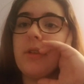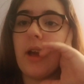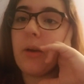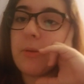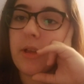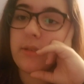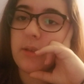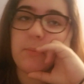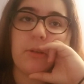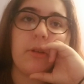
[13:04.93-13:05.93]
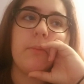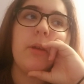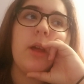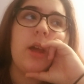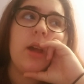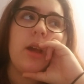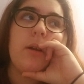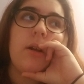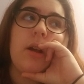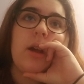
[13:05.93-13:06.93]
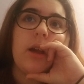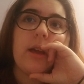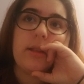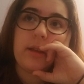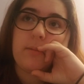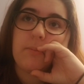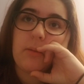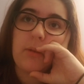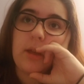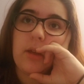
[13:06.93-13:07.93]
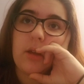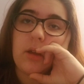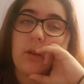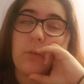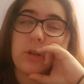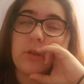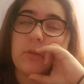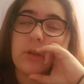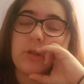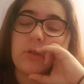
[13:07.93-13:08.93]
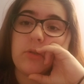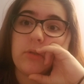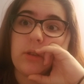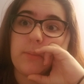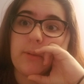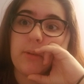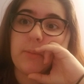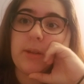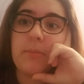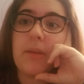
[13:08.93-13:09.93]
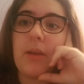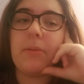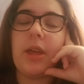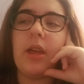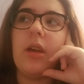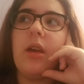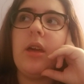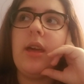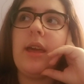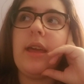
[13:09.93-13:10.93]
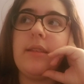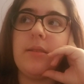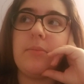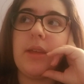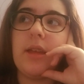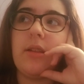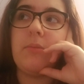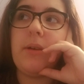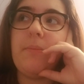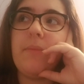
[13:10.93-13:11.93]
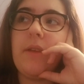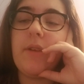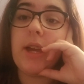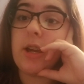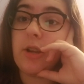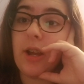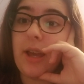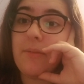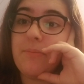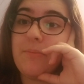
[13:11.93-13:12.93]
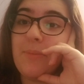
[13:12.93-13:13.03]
So yeah, I'll probably clean up my room and then maybe I'll watch the originals, clean up my room, and then maybe eat something in a little bit if I get hungry again.